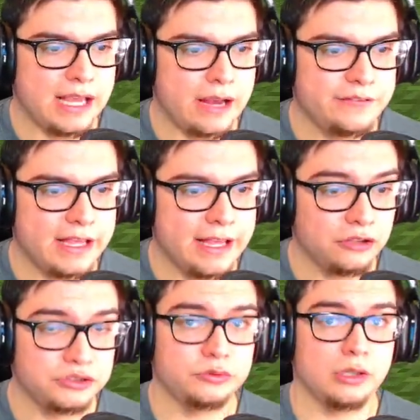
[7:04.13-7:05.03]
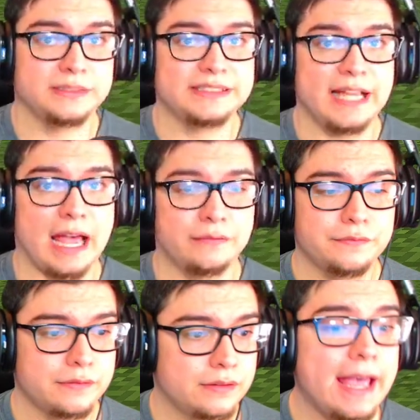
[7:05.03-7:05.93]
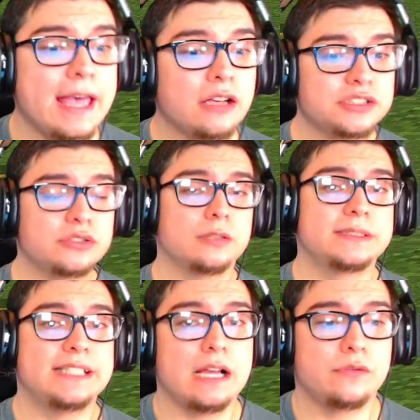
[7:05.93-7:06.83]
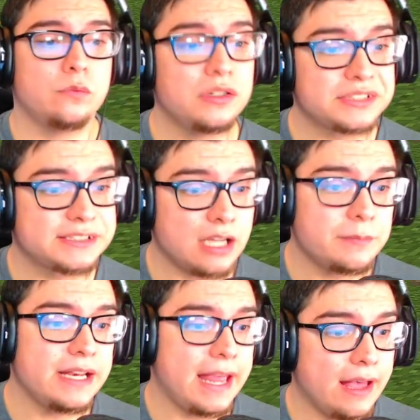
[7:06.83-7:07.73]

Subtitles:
we have the HAILSTORM staff. The HAILSTORM staff will summon